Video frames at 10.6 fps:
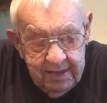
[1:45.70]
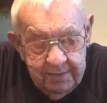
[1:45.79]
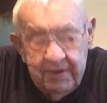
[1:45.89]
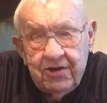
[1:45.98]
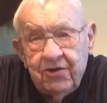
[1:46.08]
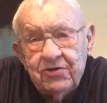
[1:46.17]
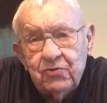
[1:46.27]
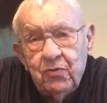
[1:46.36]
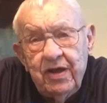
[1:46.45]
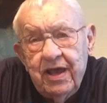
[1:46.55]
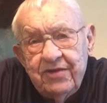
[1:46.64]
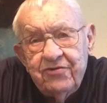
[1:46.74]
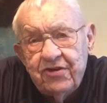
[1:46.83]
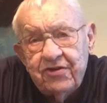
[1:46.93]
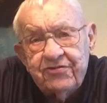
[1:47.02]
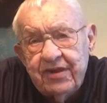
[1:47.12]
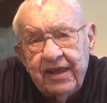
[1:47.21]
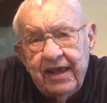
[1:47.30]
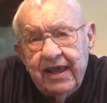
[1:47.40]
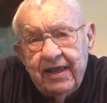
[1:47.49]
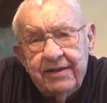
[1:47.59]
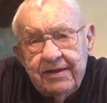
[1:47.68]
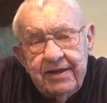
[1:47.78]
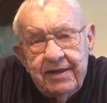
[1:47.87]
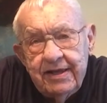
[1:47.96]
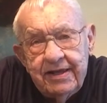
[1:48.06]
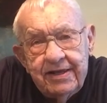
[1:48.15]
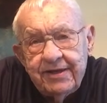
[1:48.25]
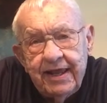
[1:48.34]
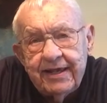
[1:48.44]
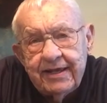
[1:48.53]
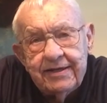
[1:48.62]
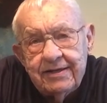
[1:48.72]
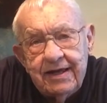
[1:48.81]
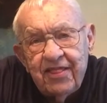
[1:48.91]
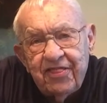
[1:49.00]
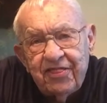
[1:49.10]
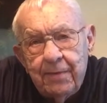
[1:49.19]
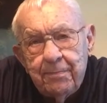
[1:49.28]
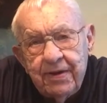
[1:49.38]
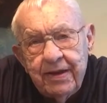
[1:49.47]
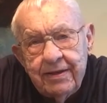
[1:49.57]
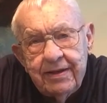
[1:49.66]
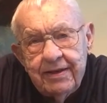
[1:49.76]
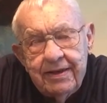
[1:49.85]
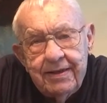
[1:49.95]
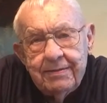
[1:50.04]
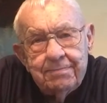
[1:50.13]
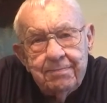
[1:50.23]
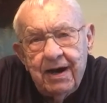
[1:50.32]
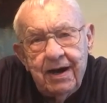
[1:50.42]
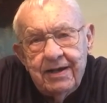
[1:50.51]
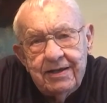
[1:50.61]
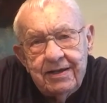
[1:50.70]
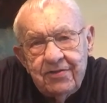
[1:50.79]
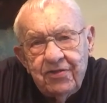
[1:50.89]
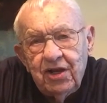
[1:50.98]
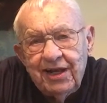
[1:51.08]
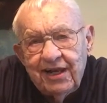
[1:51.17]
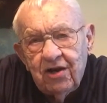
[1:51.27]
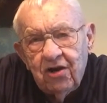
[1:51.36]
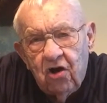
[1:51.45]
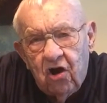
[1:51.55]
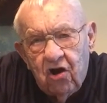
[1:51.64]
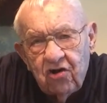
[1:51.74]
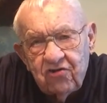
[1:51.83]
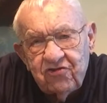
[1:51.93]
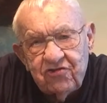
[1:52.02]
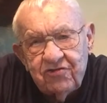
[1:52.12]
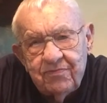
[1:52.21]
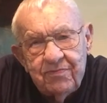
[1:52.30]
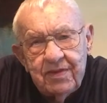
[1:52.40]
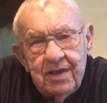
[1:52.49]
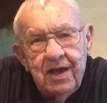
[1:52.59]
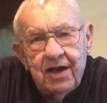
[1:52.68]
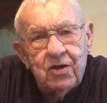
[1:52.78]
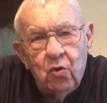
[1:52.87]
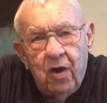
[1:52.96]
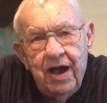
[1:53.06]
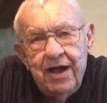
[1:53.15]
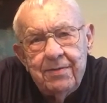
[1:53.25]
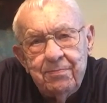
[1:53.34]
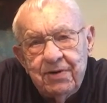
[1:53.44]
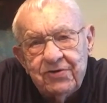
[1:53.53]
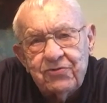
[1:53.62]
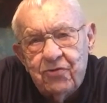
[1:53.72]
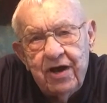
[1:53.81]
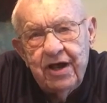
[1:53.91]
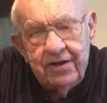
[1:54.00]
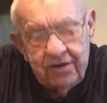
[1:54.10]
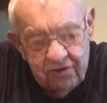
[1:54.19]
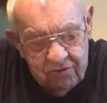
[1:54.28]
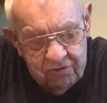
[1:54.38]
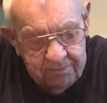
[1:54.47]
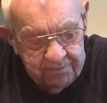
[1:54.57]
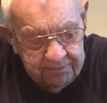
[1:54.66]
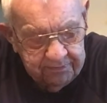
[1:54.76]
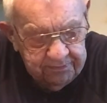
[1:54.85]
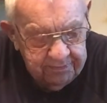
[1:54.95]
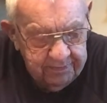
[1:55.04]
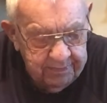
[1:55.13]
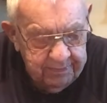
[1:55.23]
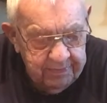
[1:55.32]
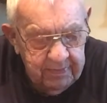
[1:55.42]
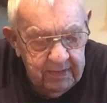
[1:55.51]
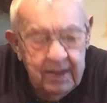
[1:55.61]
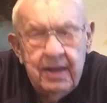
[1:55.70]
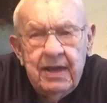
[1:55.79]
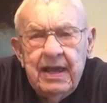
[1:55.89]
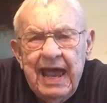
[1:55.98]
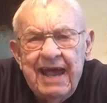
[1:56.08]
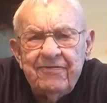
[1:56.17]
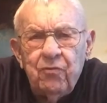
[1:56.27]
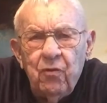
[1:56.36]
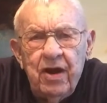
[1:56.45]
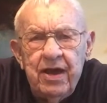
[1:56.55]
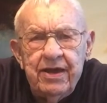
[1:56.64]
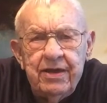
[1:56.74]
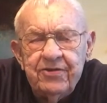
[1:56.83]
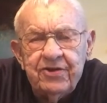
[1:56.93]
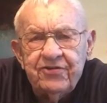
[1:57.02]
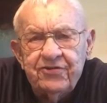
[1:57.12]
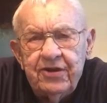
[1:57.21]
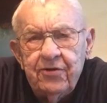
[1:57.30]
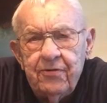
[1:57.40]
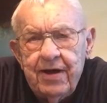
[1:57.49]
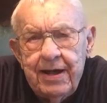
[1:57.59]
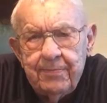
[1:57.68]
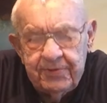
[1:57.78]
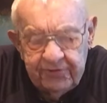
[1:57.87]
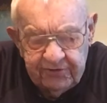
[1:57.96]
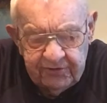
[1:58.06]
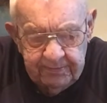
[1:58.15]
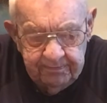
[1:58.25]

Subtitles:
because we had just again taken a thumping by the Little Hawks. A quiet bus ride home. Halfway to Cedar Rapids,